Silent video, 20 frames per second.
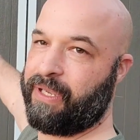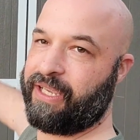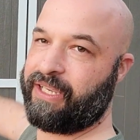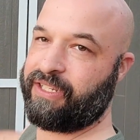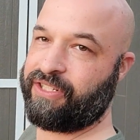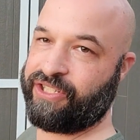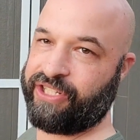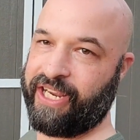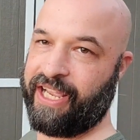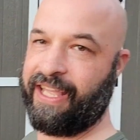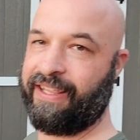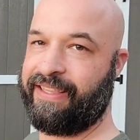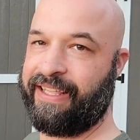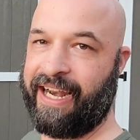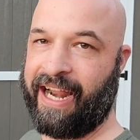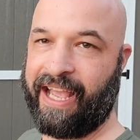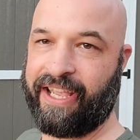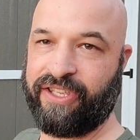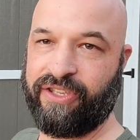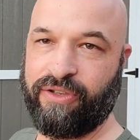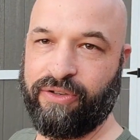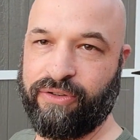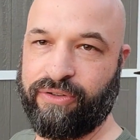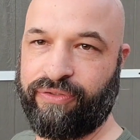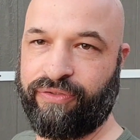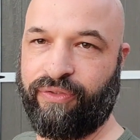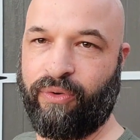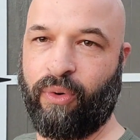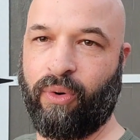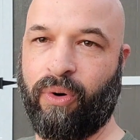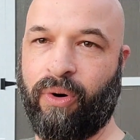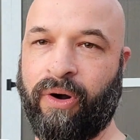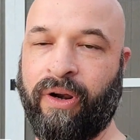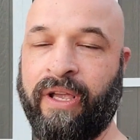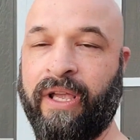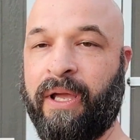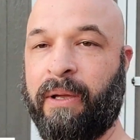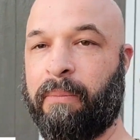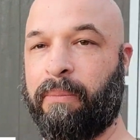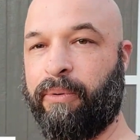big shed that I use for
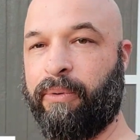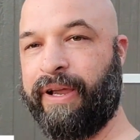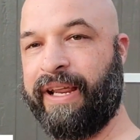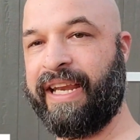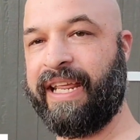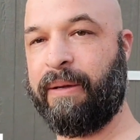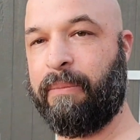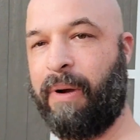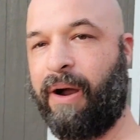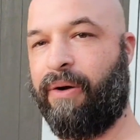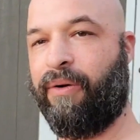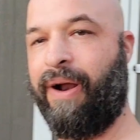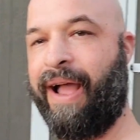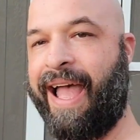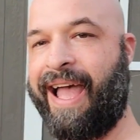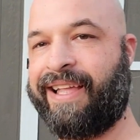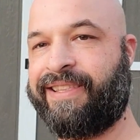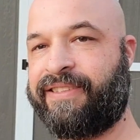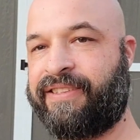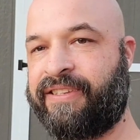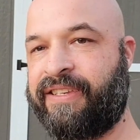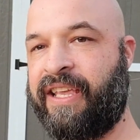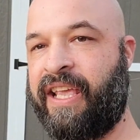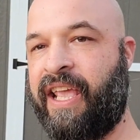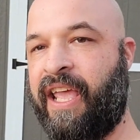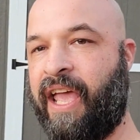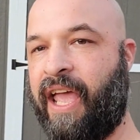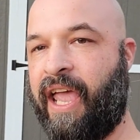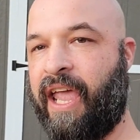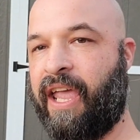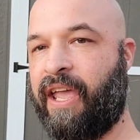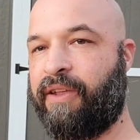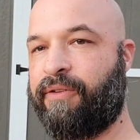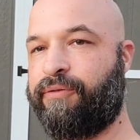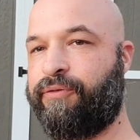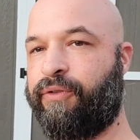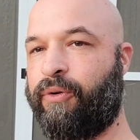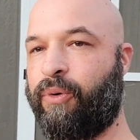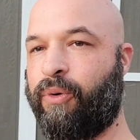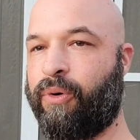breeding my rats
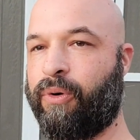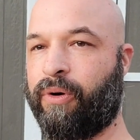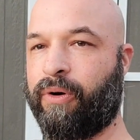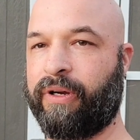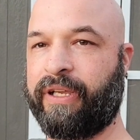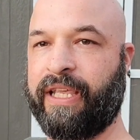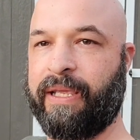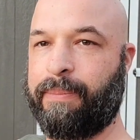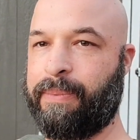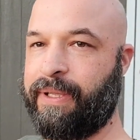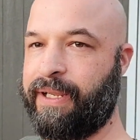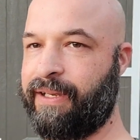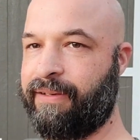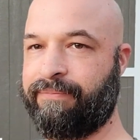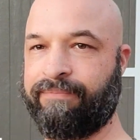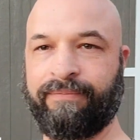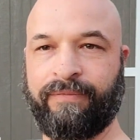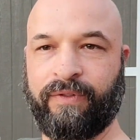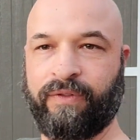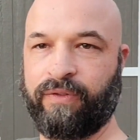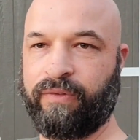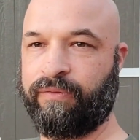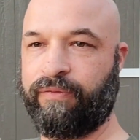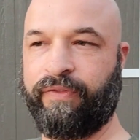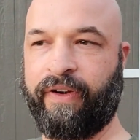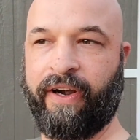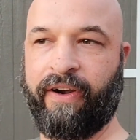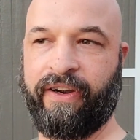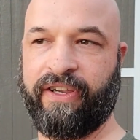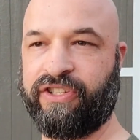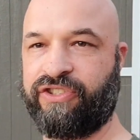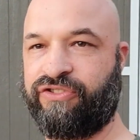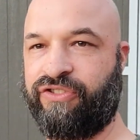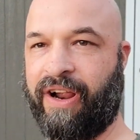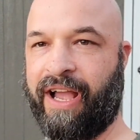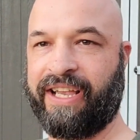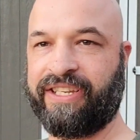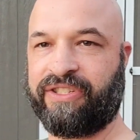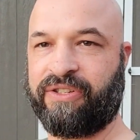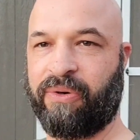and for keeping various
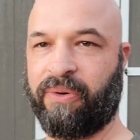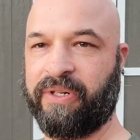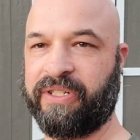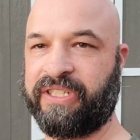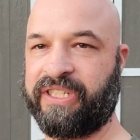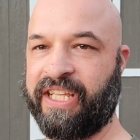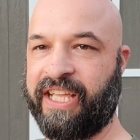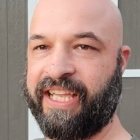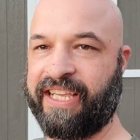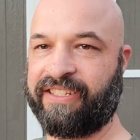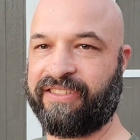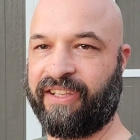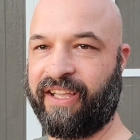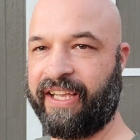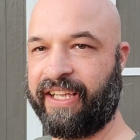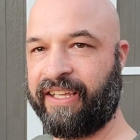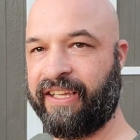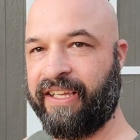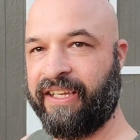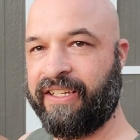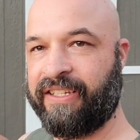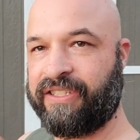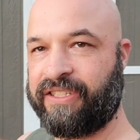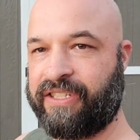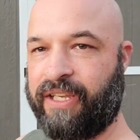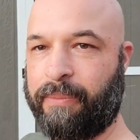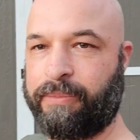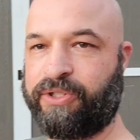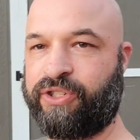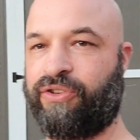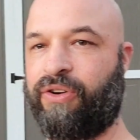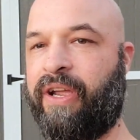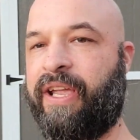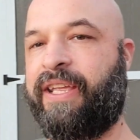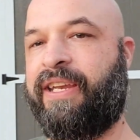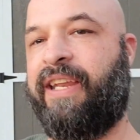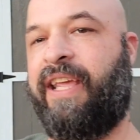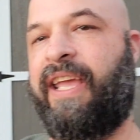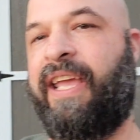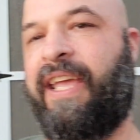dry storage things like
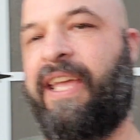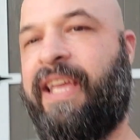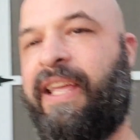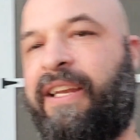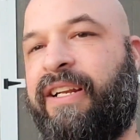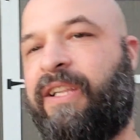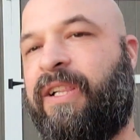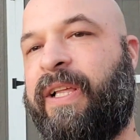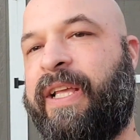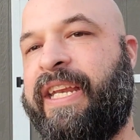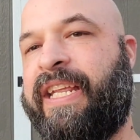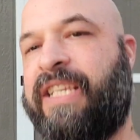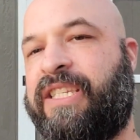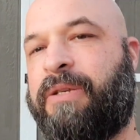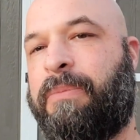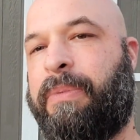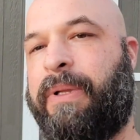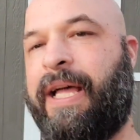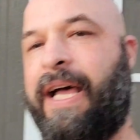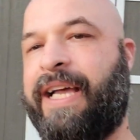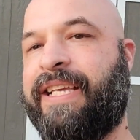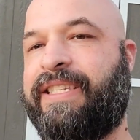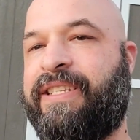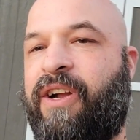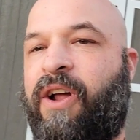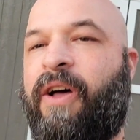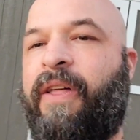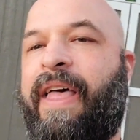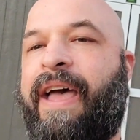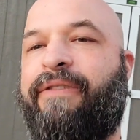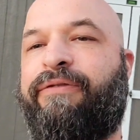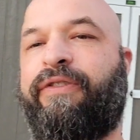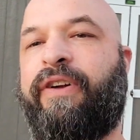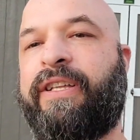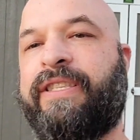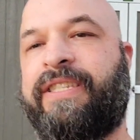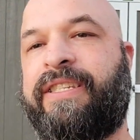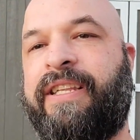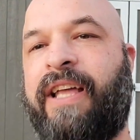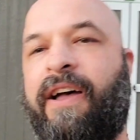substrate and cleaning supplies and all that
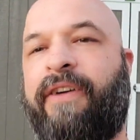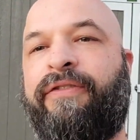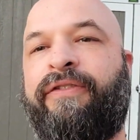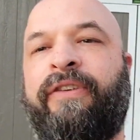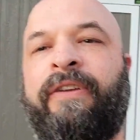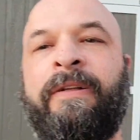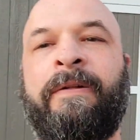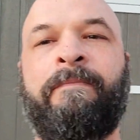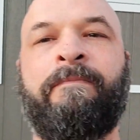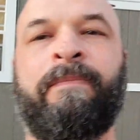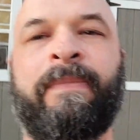fun stuff.